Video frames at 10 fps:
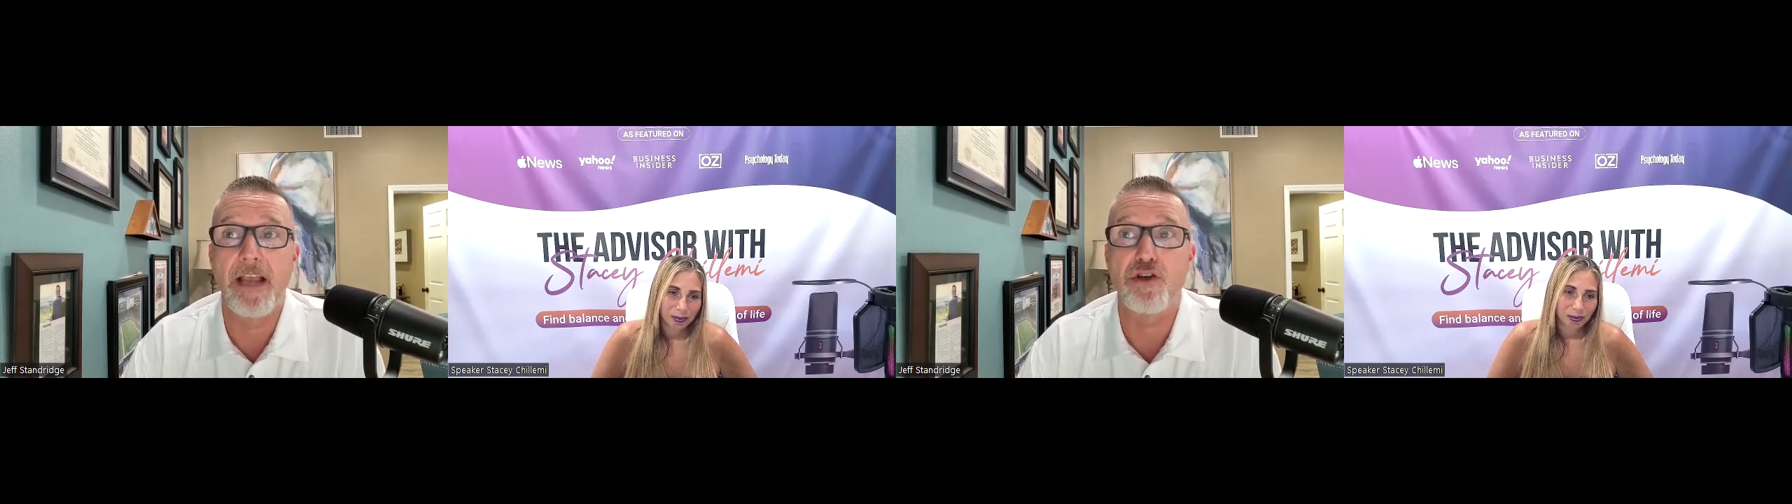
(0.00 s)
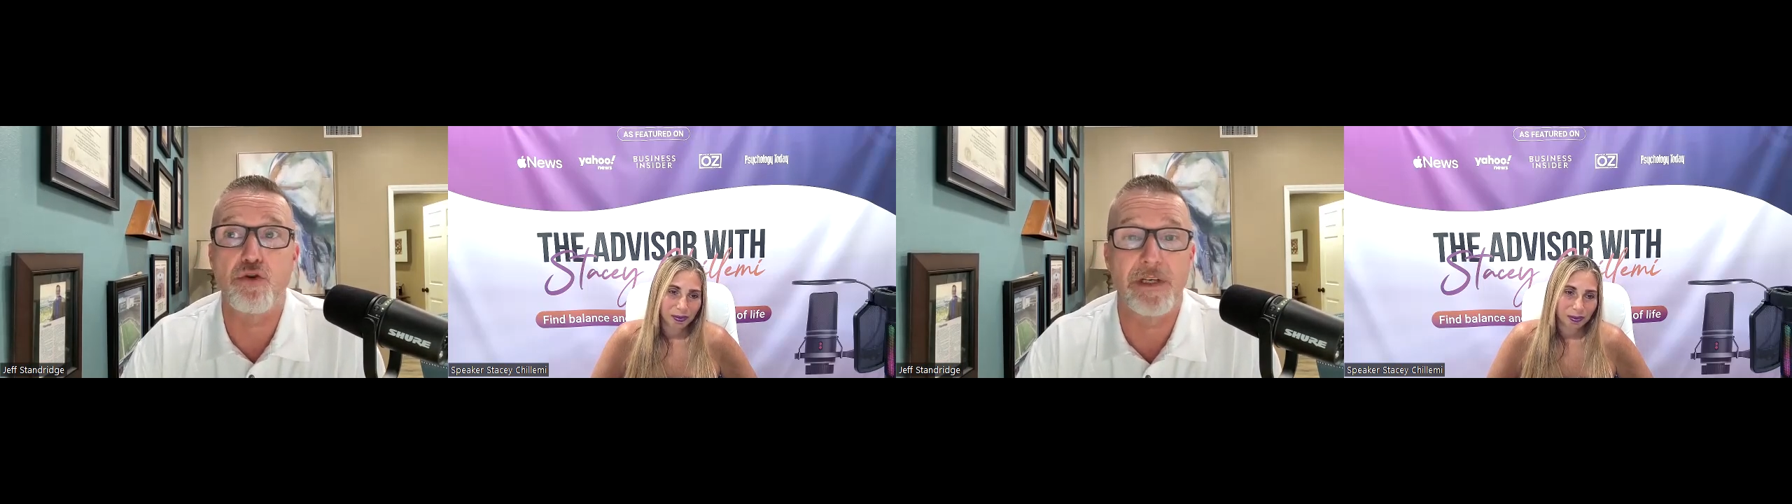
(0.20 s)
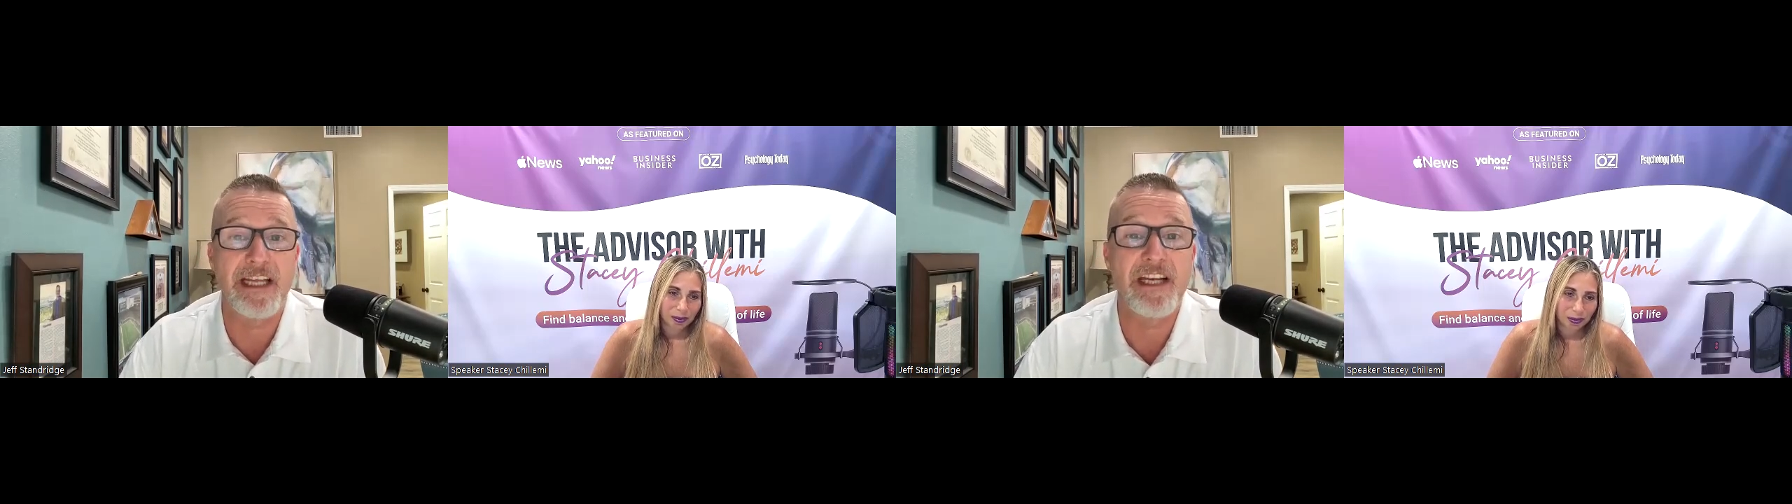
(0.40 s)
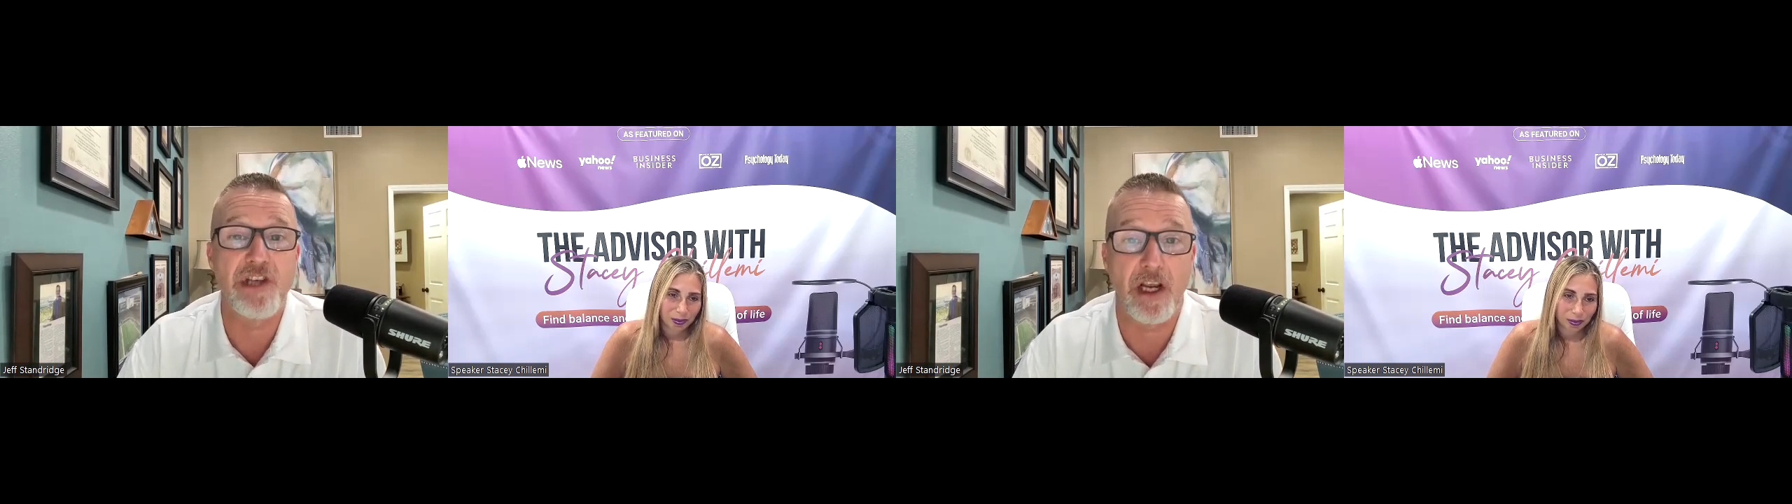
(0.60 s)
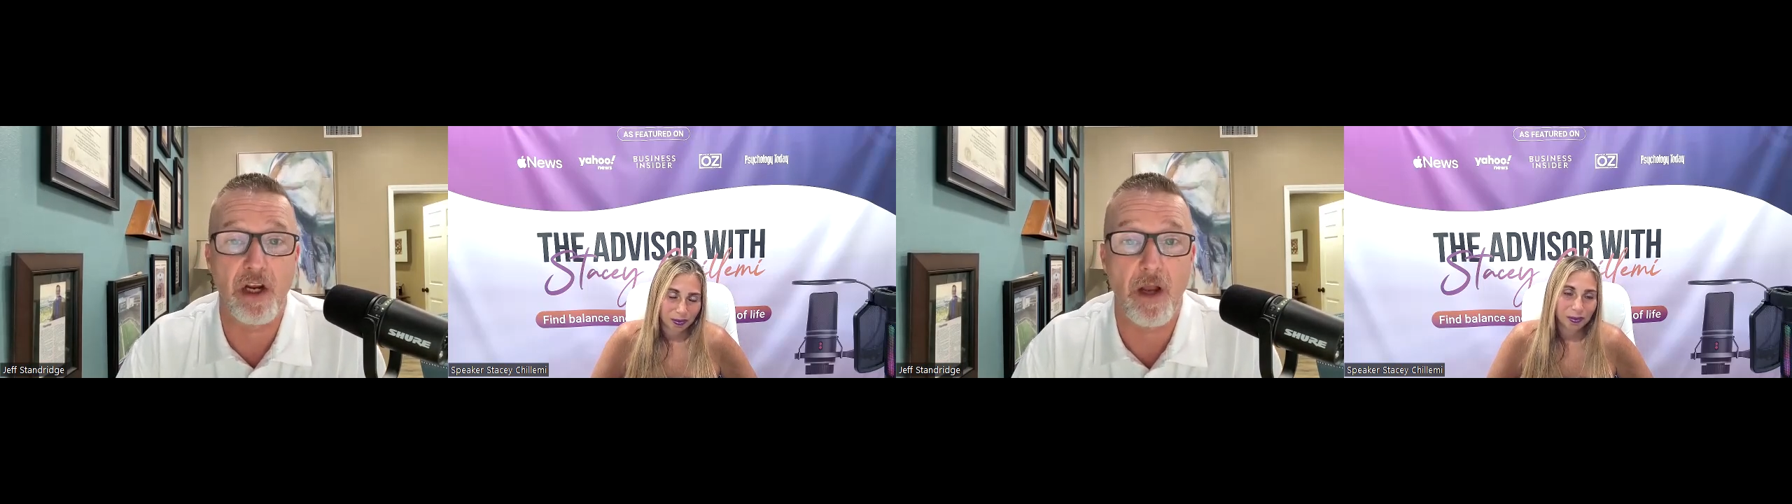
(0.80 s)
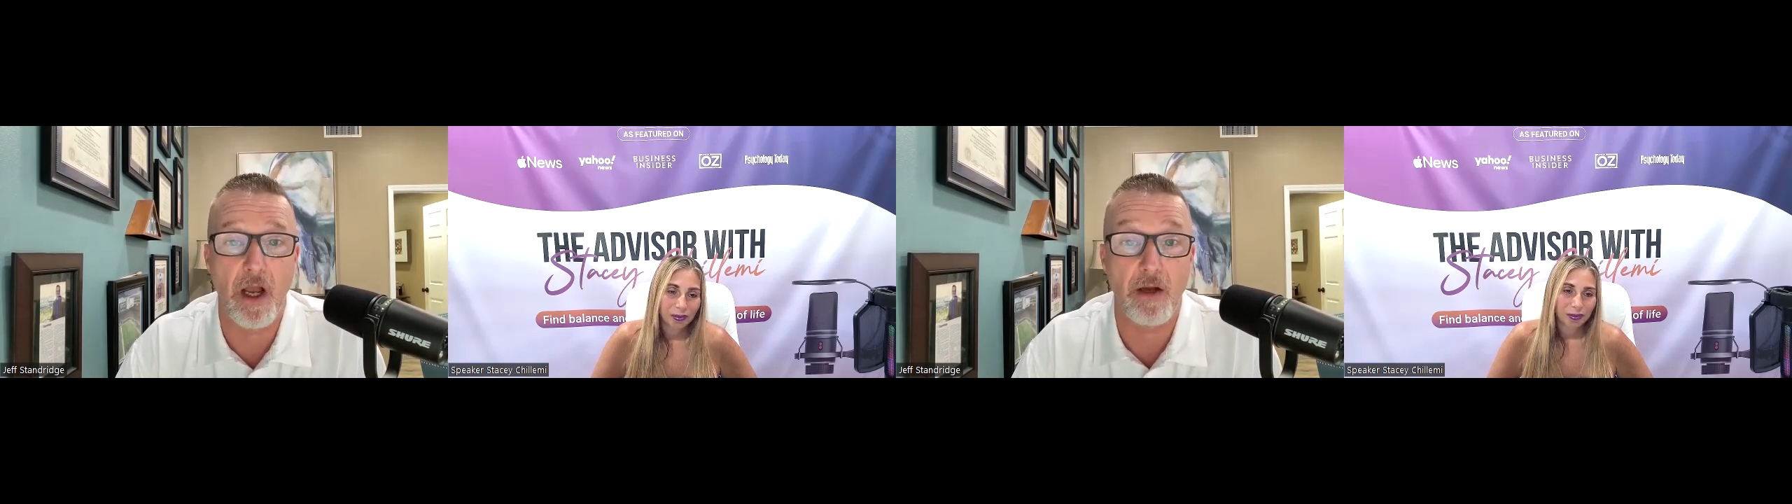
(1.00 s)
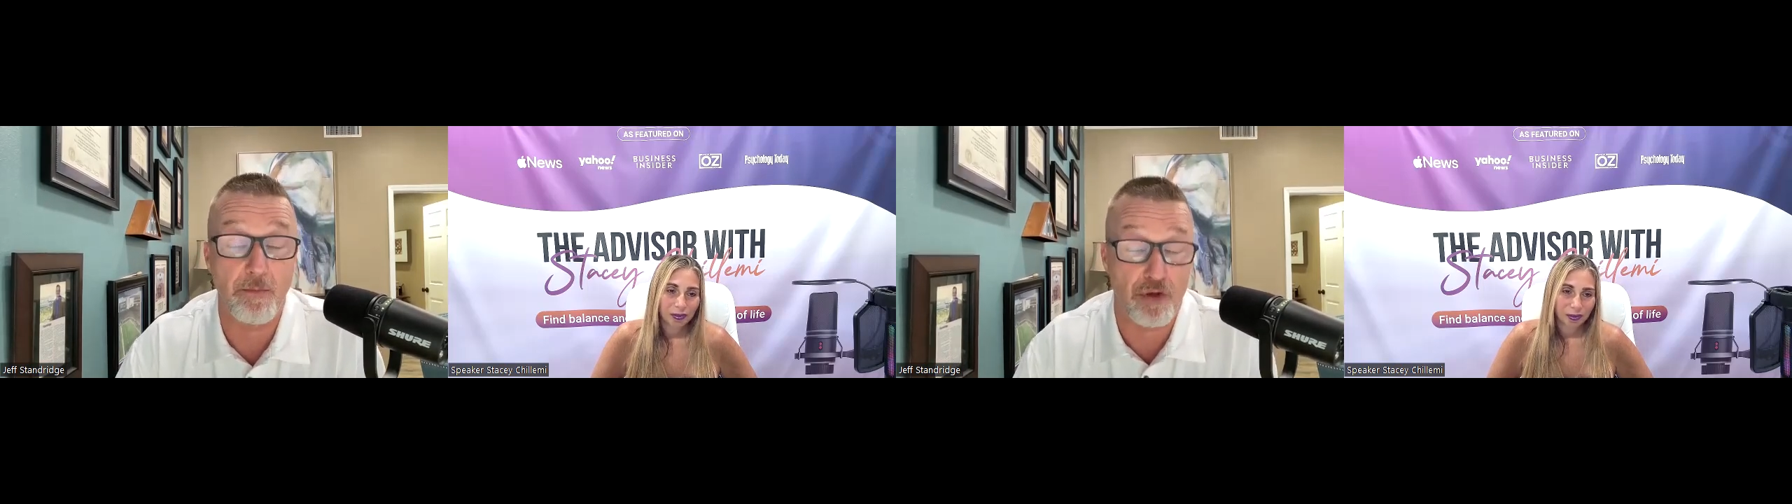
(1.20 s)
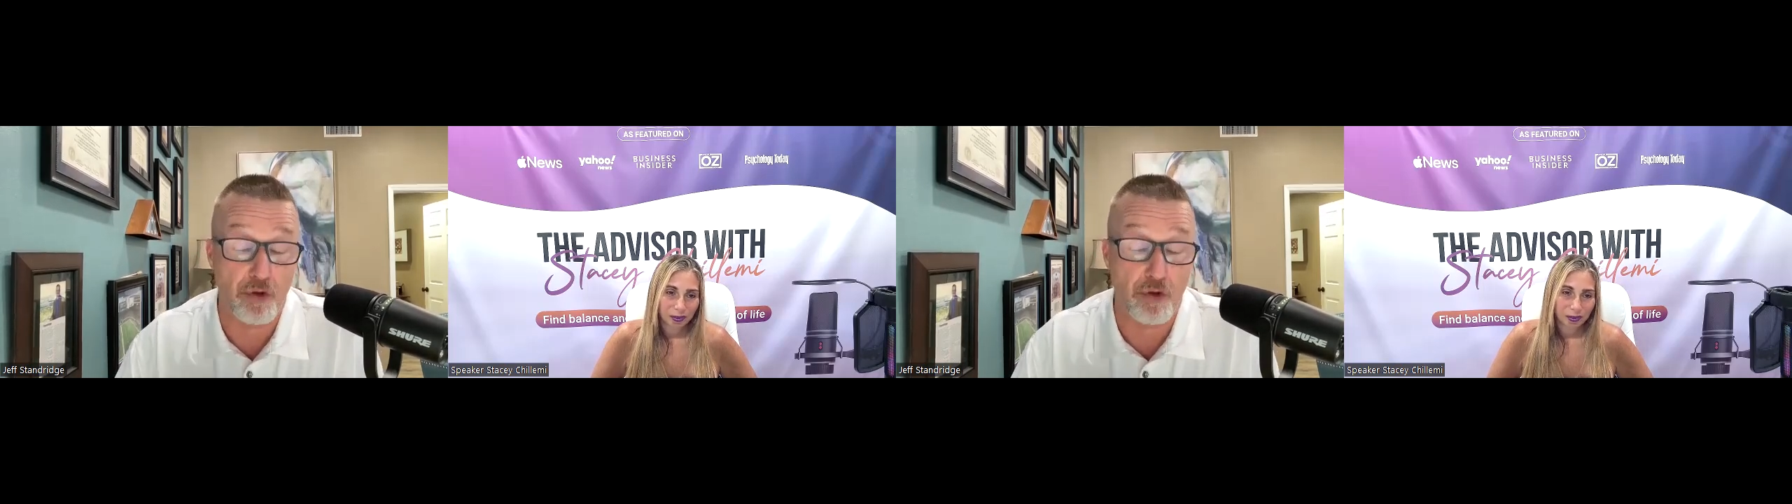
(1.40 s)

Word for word: a strategic uh,